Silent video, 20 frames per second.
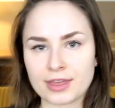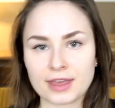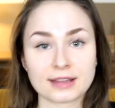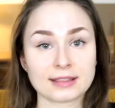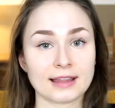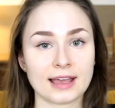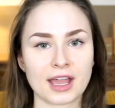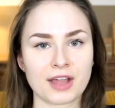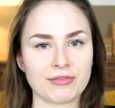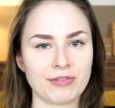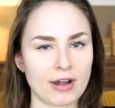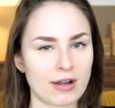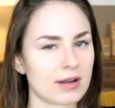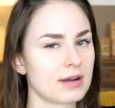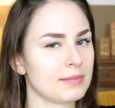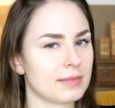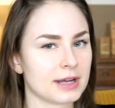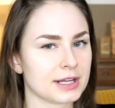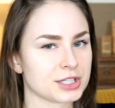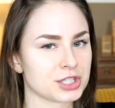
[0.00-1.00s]
It like
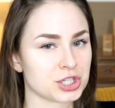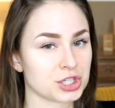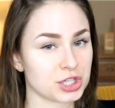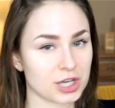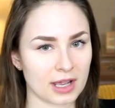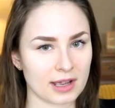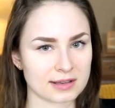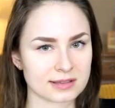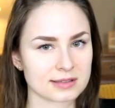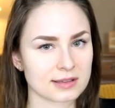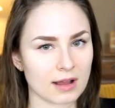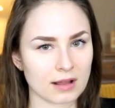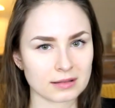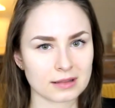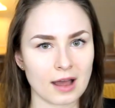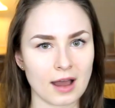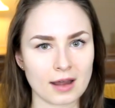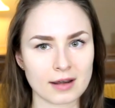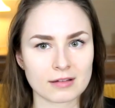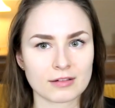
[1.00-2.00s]
very much checks a
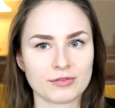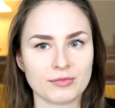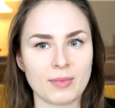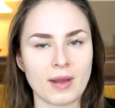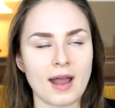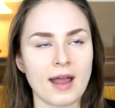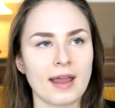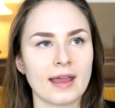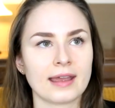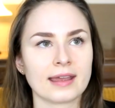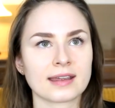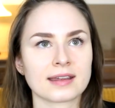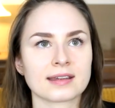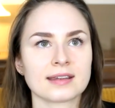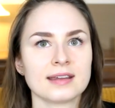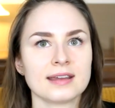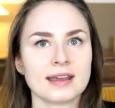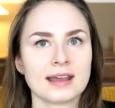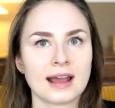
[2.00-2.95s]
lot of my